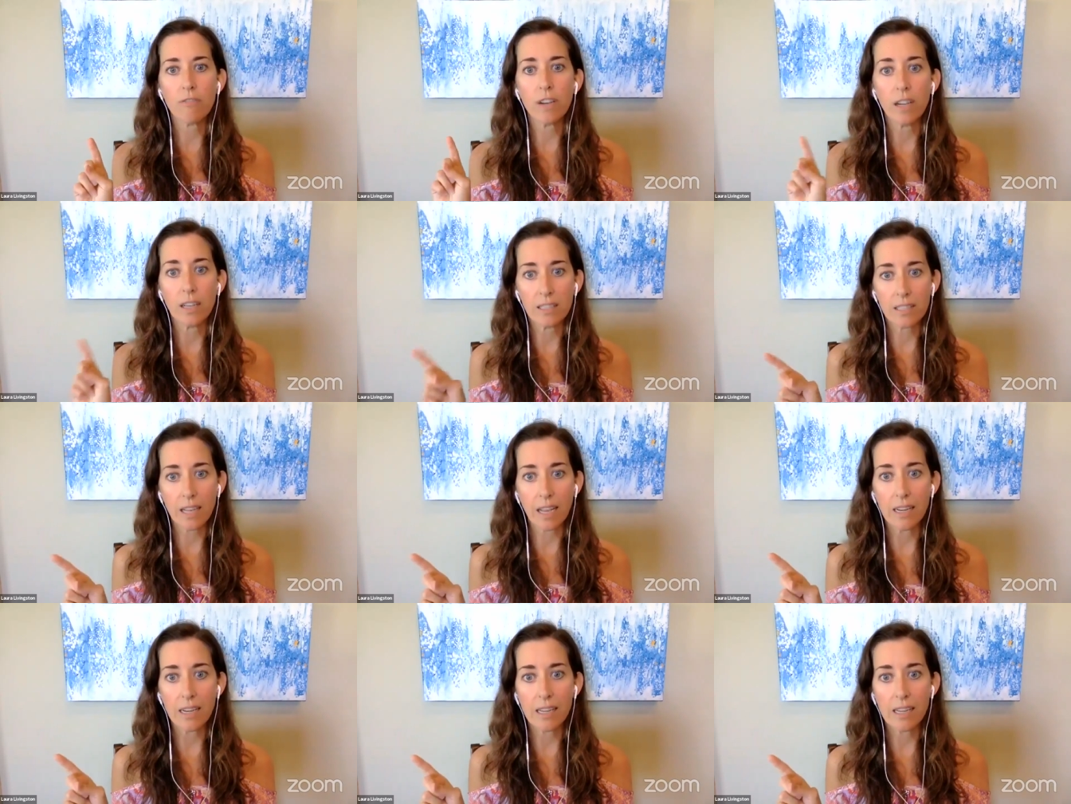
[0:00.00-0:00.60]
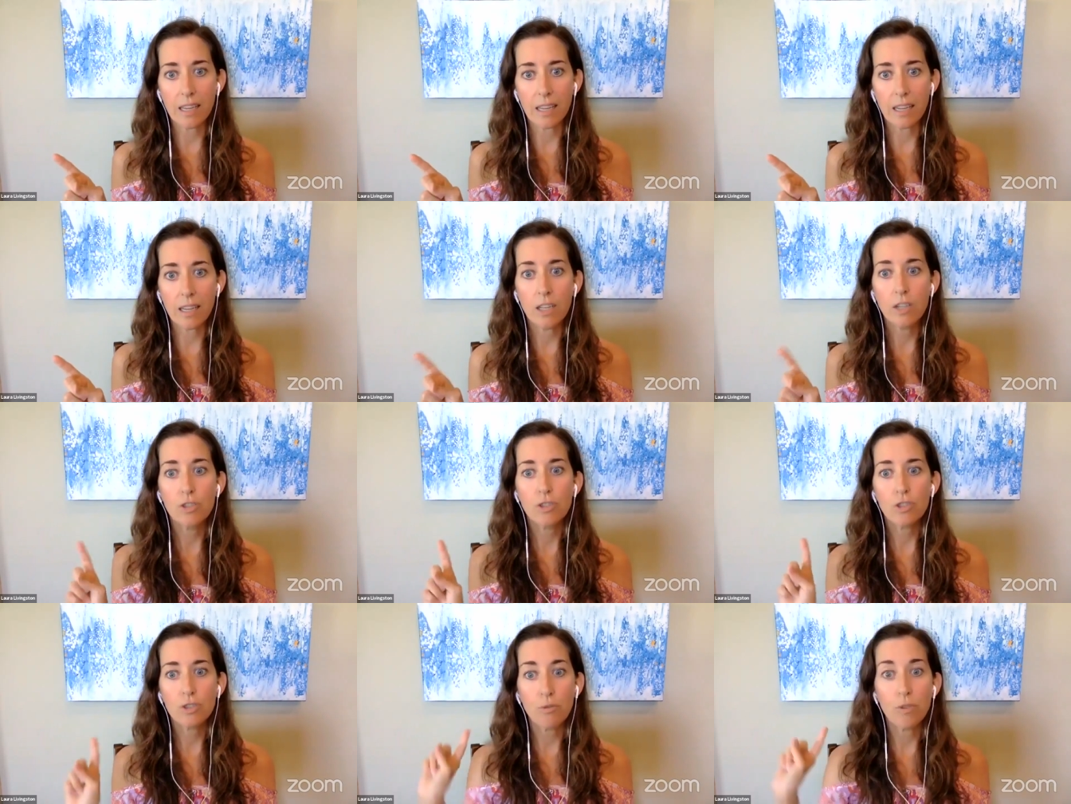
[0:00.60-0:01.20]
a side gig
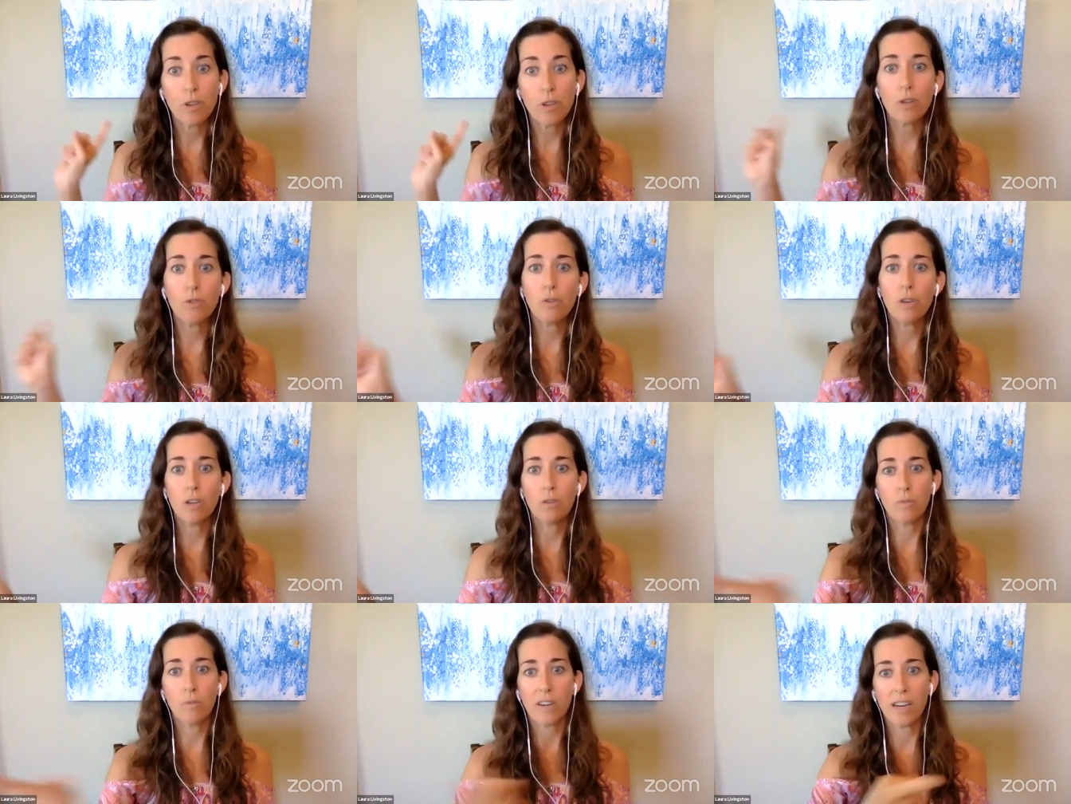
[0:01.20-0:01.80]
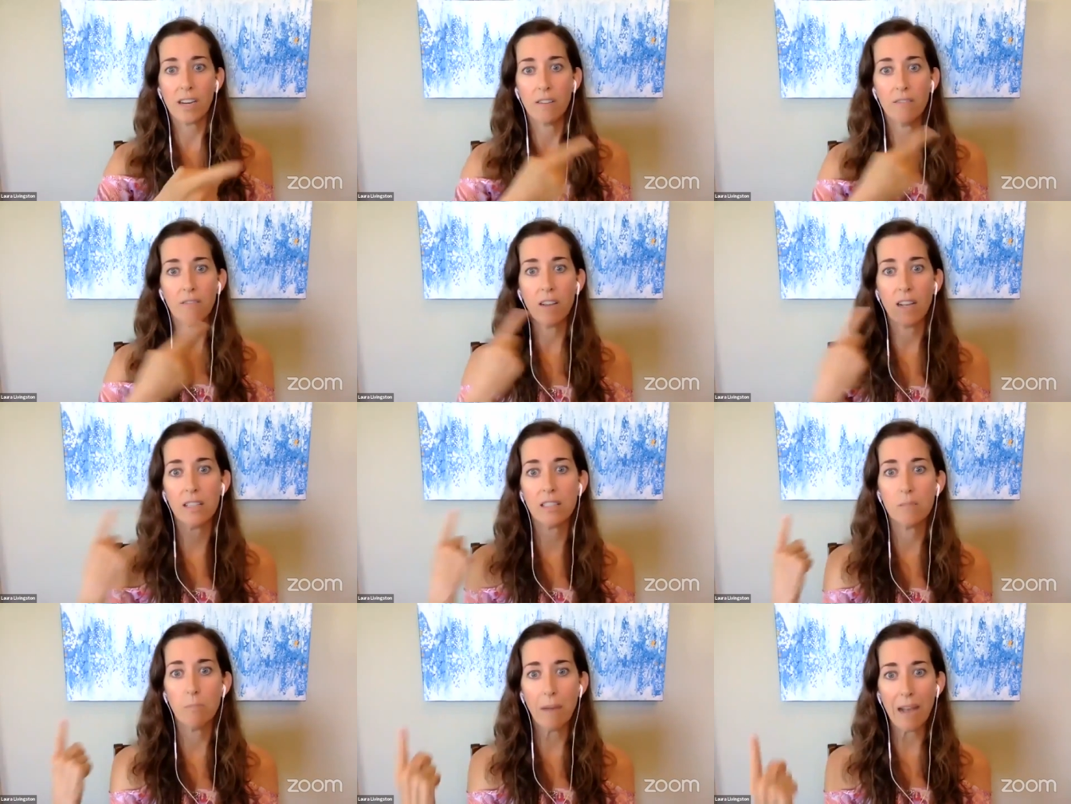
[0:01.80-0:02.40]
so that you can
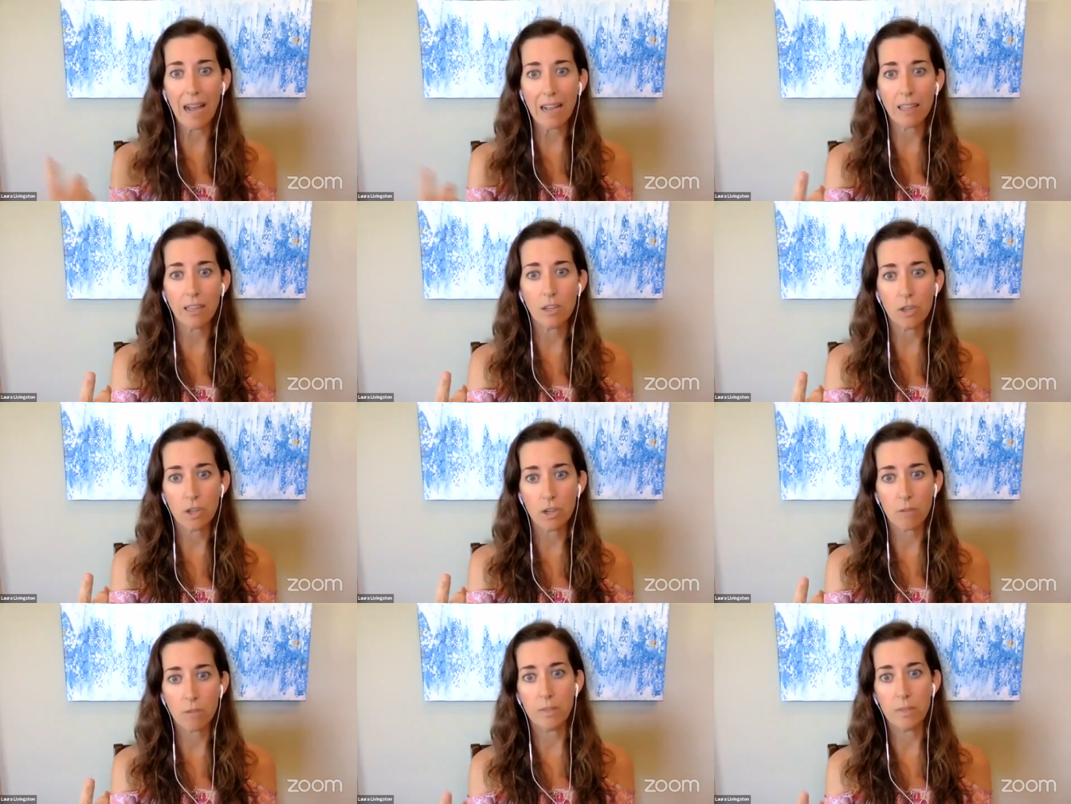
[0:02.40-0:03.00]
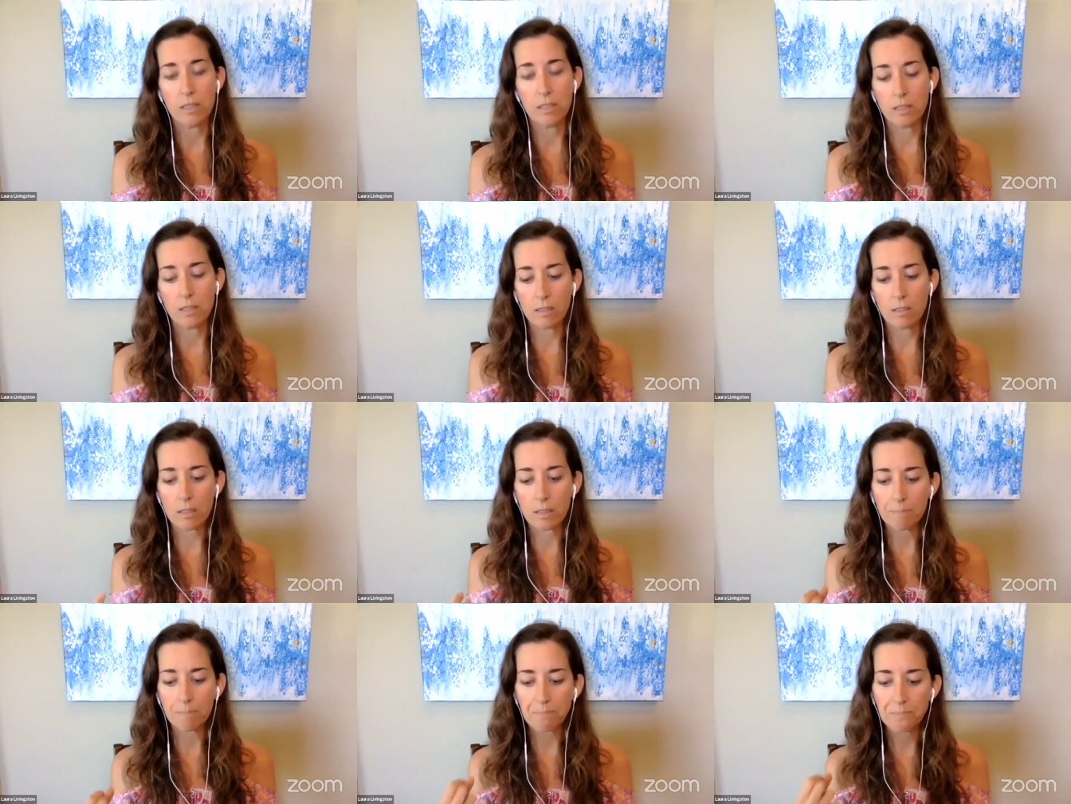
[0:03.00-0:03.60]
reinvest back into your
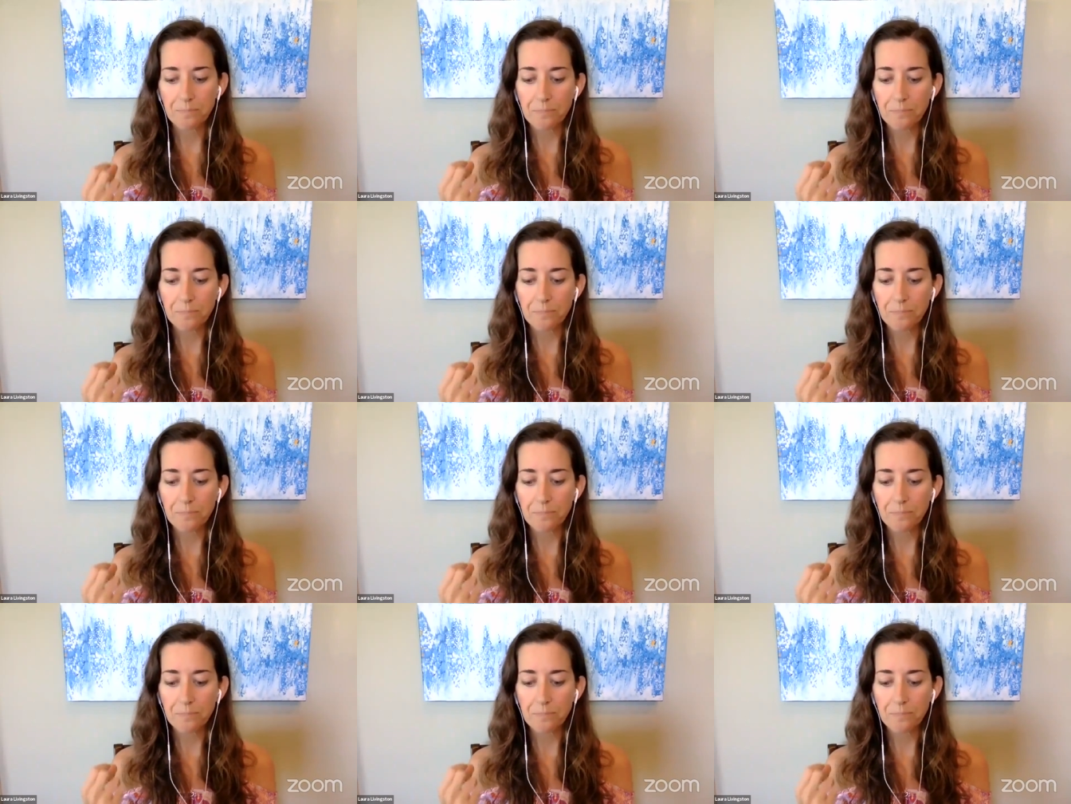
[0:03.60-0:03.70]
business.